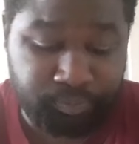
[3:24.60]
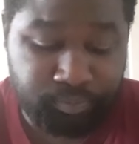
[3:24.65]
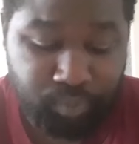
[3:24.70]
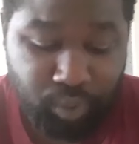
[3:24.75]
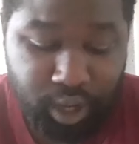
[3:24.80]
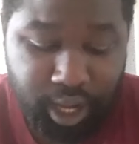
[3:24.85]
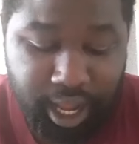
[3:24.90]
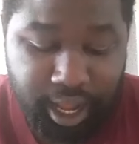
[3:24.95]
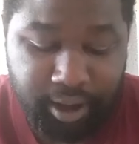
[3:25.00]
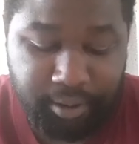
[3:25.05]

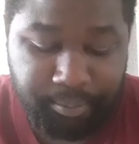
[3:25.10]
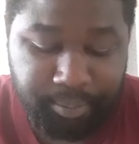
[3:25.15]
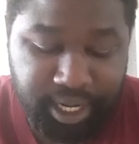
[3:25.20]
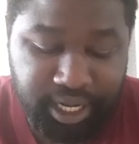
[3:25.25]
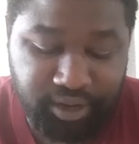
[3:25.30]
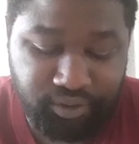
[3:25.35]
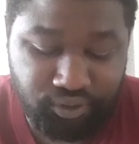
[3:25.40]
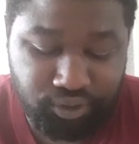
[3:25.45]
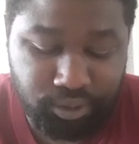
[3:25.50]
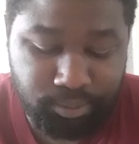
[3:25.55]
How
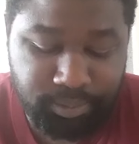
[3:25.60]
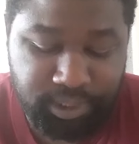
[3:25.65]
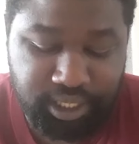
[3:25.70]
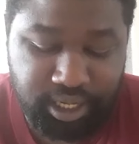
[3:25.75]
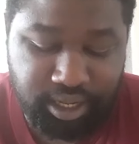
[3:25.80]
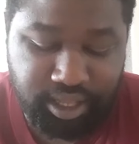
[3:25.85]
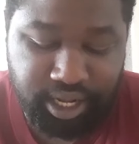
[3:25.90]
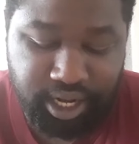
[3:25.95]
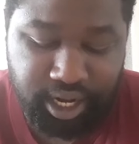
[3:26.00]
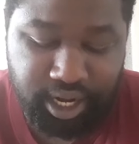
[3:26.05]
many rooms
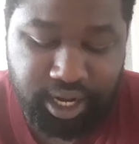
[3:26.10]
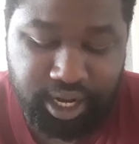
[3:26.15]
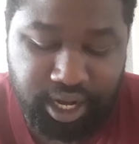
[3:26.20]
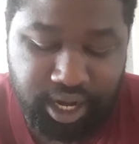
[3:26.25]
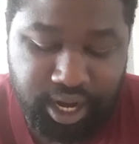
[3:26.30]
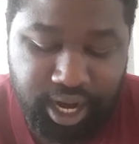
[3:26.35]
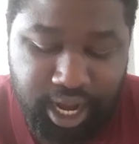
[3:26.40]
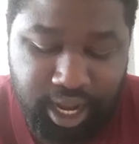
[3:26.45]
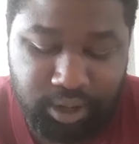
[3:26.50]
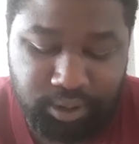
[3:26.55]
are there in
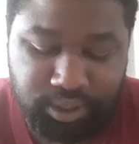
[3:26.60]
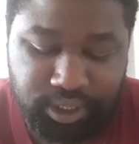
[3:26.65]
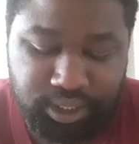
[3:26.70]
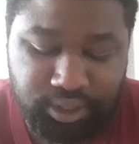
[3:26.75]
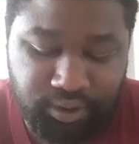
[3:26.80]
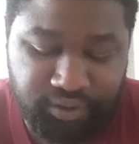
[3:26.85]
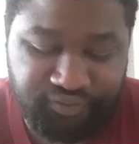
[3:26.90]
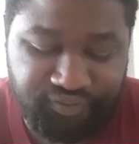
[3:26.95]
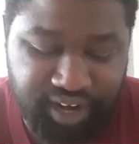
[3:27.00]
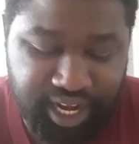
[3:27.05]
your house
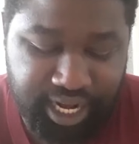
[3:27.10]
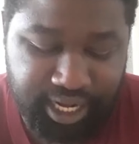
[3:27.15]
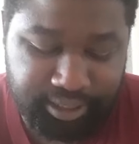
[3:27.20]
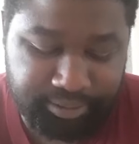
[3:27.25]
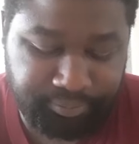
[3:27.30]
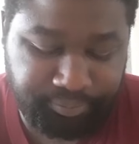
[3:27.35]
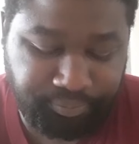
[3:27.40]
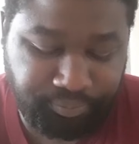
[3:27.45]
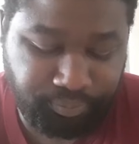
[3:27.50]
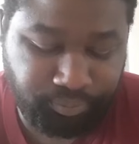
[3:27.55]
or flat?
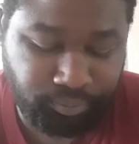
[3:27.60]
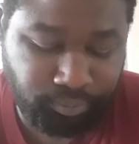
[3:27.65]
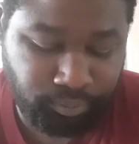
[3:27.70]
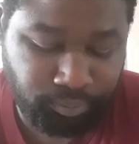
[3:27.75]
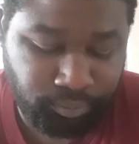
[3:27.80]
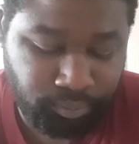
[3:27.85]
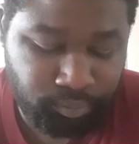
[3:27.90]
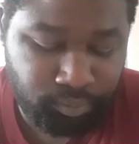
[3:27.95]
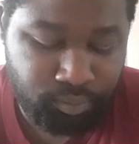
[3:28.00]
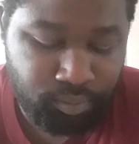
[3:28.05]

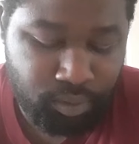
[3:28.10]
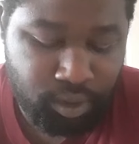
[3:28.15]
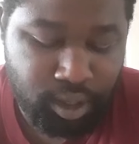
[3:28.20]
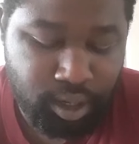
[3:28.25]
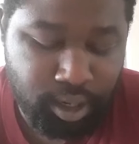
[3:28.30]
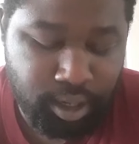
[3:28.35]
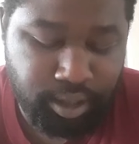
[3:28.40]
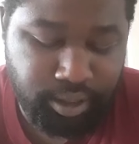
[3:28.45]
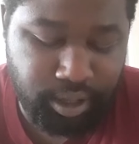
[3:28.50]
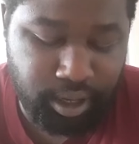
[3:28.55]

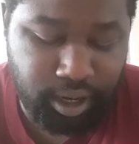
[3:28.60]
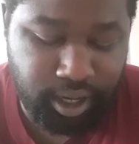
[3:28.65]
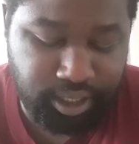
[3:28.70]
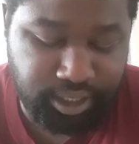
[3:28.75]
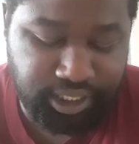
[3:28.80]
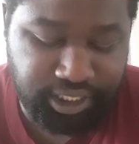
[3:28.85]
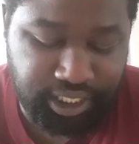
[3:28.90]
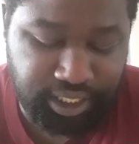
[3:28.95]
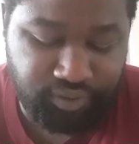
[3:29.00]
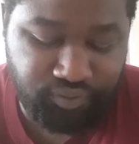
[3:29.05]
There are
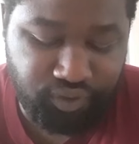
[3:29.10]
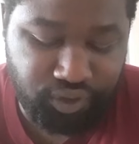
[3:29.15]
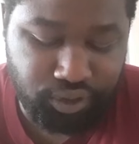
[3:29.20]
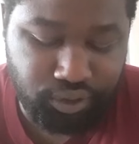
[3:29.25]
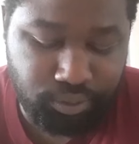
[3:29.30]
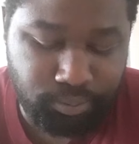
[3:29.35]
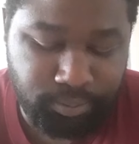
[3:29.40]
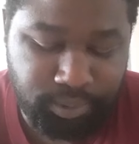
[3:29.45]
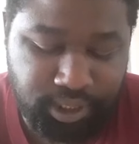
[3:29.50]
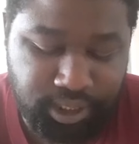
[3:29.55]
10
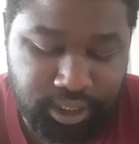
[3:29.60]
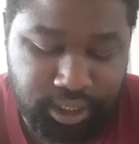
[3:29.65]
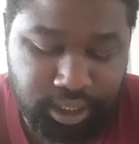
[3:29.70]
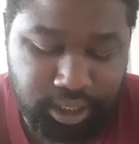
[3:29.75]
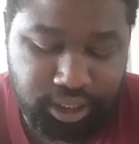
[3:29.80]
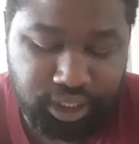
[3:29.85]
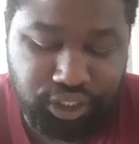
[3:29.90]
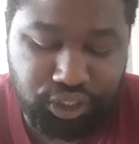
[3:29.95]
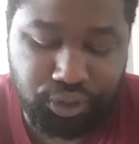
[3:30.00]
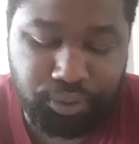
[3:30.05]
rooms,
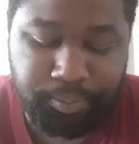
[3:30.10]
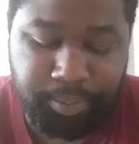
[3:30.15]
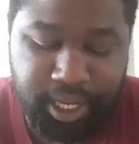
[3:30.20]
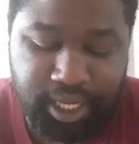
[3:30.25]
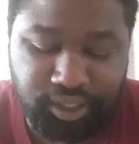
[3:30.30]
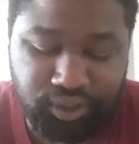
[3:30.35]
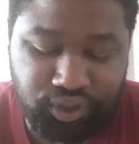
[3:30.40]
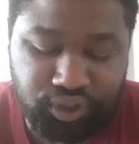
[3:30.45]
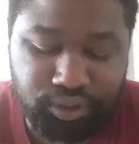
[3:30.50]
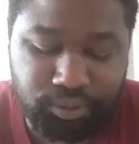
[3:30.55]
two
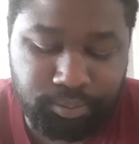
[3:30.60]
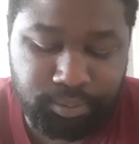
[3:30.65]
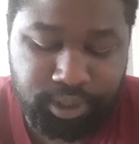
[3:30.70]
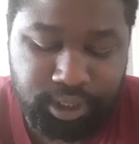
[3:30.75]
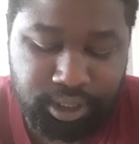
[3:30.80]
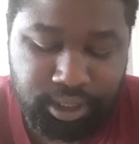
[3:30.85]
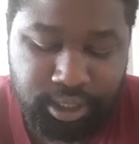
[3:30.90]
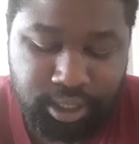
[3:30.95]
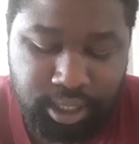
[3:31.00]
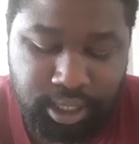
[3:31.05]

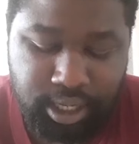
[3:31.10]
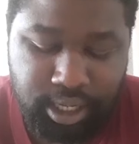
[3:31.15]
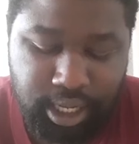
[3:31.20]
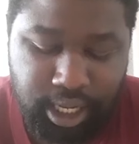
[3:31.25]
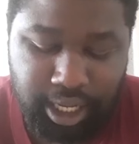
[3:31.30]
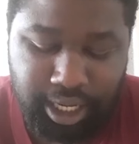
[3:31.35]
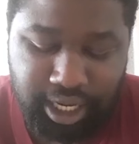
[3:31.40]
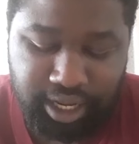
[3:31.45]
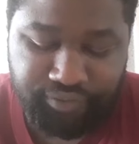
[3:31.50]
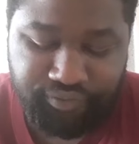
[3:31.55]
bedrooms, a
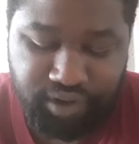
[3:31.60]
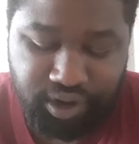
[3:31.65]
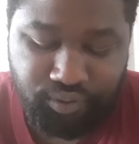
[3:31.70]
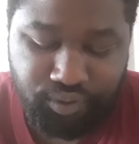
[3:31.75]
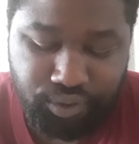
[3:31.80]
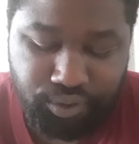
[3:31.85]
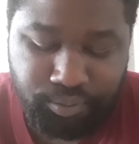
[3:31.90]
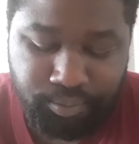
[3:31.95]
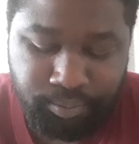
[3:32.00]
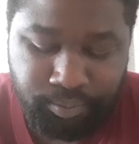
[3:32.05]
living
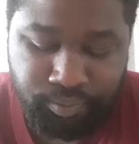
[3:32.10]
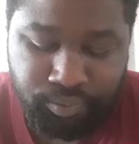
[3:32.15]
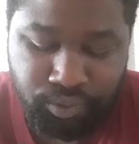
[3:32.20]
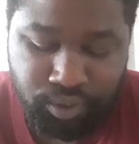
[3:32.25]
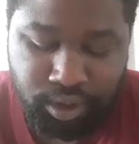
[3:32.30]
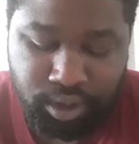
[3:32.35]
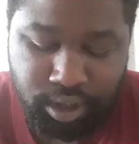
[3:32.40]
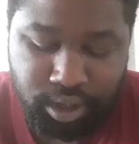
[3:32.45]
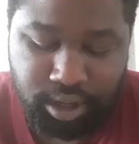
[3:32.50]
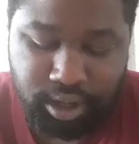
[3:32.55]
room,
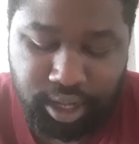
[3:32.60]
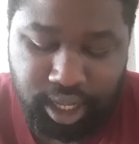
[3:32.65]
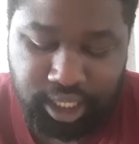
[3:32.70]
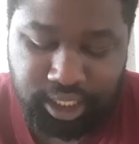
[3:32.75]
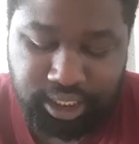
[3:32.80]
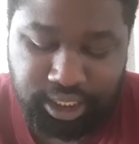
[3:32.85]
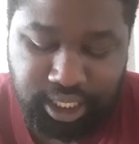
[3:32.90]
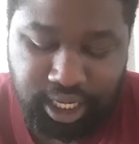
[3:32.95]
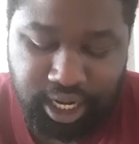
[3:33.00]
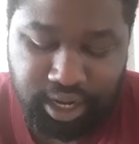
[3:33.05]
a
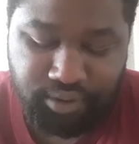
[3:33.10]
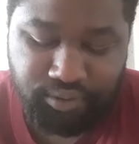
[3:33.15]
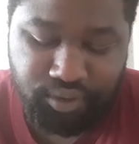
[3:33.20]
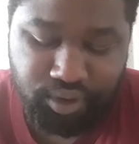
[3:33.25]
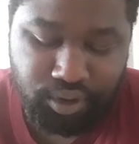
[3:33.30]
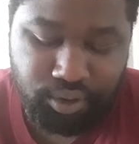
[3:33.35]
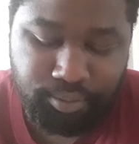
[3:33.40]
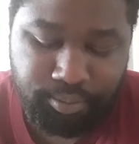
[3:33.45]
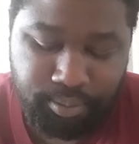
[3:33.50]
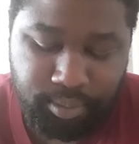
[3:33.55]
study
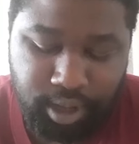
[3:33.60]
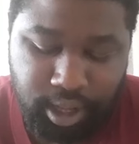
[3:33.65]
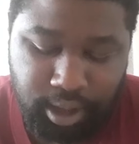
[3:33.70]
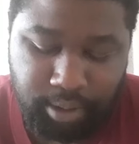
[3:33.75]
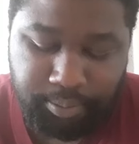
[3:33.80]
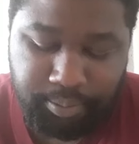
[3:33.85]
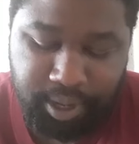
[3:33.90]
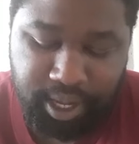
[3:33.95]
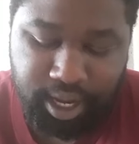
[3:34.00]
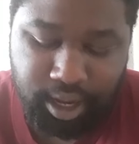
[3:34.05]
room, a
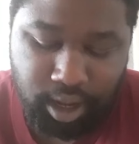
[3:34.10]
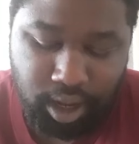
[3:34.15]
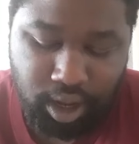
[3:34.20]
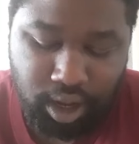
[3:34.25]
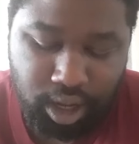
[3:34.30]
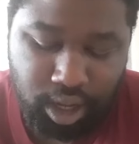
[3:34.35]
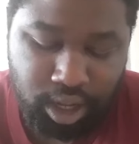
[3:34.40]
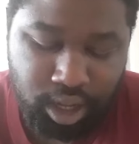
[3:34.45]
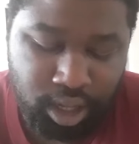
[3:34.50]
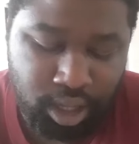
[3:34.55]
big
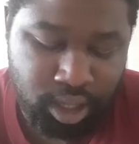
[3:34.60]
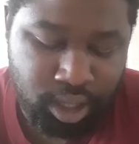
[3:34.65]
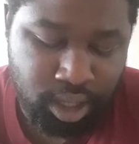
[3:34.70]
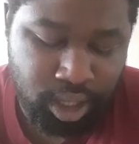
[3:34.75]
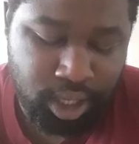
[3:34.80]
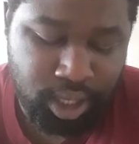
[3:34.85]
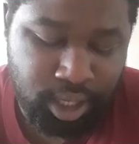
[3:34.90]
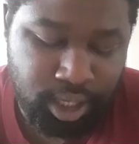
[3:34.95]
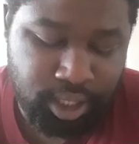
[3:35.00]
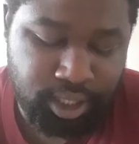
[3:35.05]
hall,
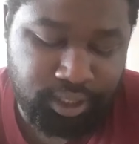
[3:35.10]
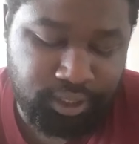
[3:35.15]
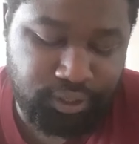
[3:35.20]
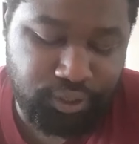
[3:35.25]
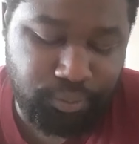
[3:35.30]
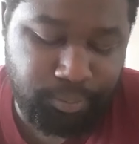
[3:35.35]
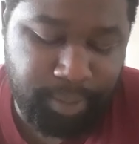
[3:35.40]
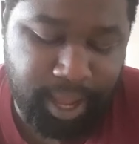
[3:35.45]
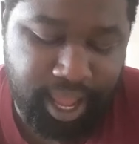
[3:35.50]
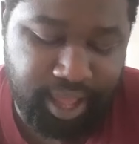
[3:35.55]
two
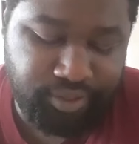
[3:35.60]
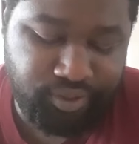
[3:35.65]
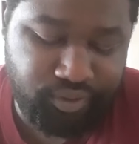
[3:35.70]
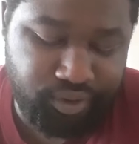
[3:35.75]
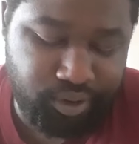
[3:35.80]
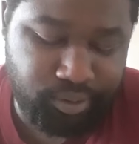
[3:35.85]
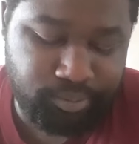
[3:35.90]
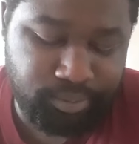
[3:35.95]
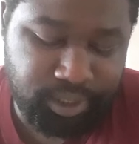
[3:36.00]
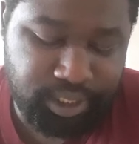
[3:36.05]

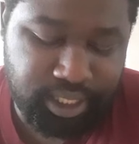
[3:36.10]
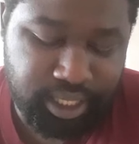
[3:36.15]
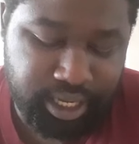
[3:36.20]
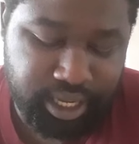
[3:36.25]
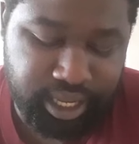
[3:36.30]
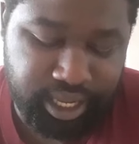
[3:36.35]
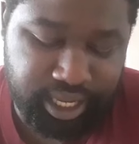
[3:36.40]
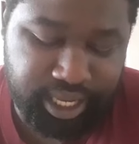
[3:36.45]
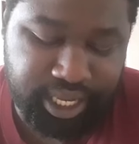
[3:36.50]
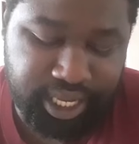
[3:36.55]
bathrooms,
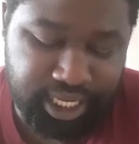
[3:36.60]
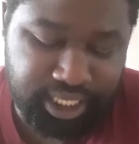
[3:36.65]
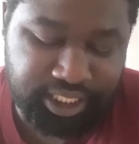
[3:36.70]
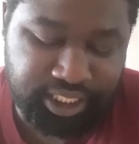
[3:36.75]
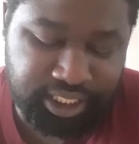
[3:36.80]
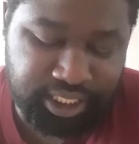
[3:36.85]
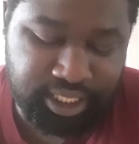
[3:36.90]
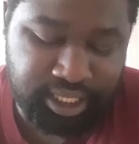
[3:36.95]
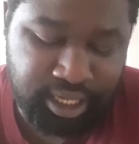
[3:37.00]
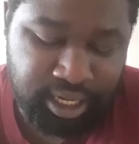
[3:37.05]
a
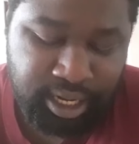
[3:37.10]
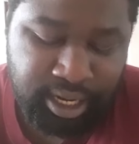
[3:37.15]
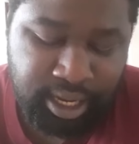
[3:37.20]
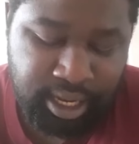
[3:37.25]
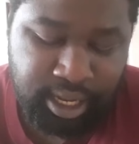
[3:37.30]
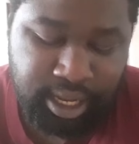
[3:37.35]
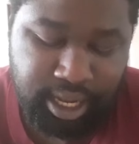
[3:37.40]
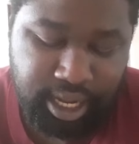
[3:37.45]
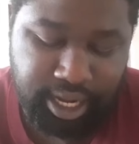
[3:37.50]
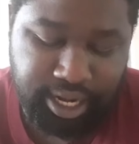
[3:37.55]
kitchen,
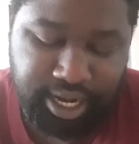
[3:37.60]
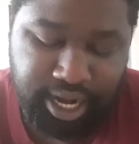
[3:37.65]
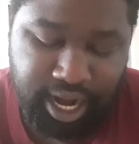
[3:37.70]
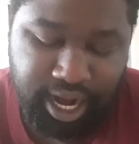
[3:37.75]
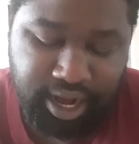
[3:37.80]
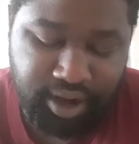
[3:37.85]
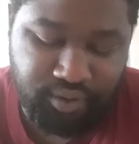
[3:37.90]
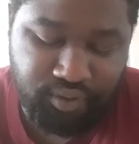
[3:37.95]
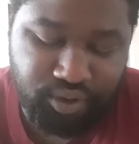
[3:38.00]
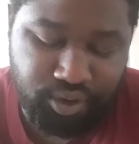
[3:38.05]
a
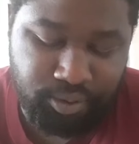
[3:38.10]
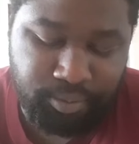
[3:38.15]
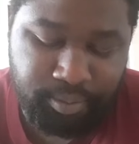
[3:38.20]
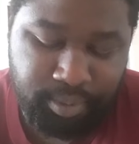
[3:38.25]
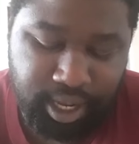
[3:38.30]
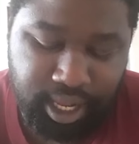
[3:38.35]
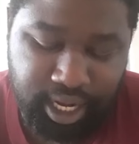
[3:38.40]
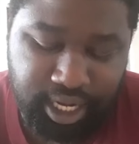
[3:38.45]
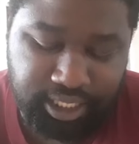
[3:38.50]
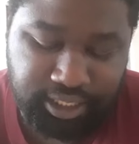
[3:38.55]
dining room,
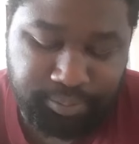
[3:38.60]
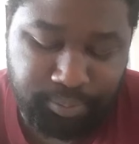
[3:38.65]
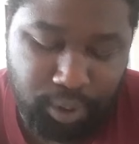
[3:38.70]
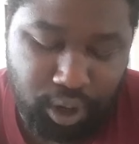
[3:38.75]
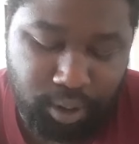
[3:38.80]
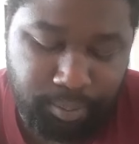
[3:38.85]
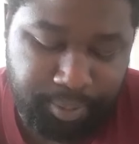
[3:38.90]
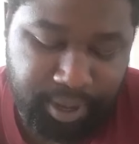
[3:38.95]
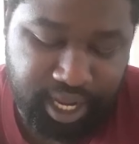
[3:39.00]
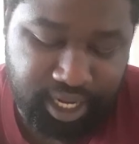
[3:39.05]
and a
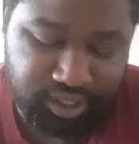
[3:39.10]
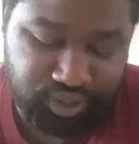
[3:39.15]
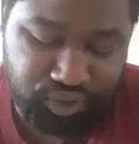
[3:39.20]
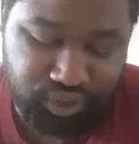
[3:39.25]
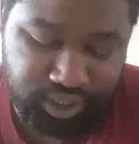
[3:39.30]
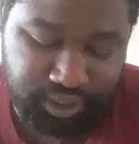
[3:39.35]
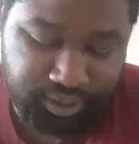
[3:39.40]
small pantry.